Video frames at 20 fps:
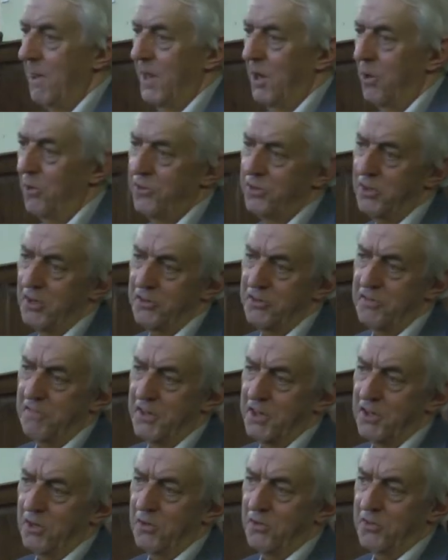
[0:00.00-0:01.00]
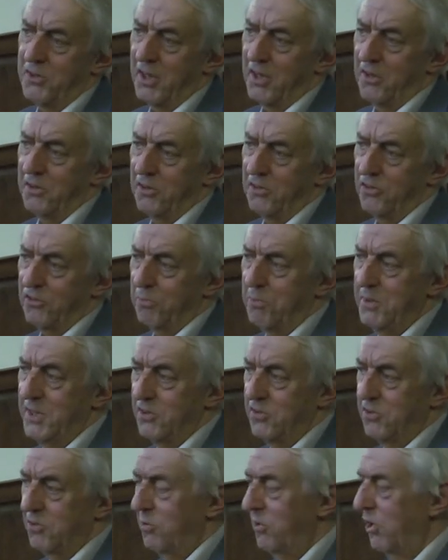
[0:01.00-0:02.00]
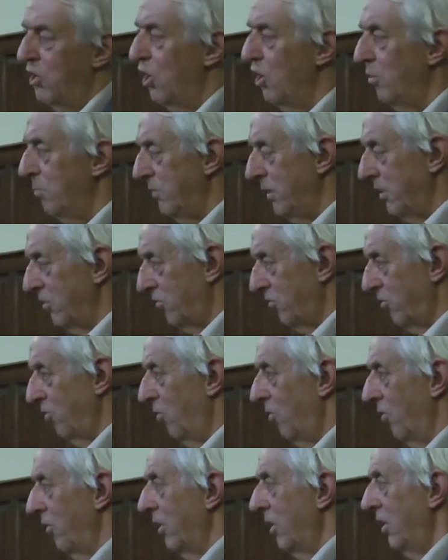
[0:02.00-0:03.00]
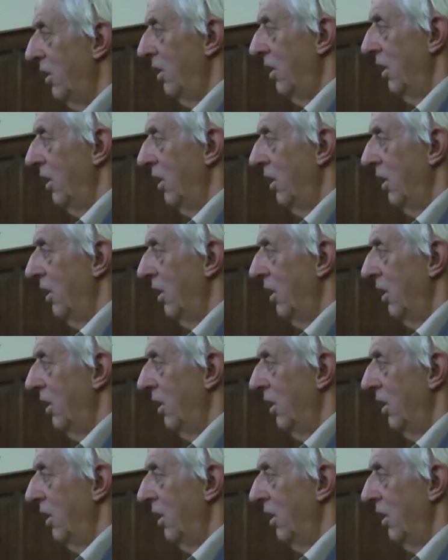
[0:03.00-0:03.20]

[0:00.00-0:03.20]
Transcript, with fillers: I was asked if I go down and speak, do an opening talk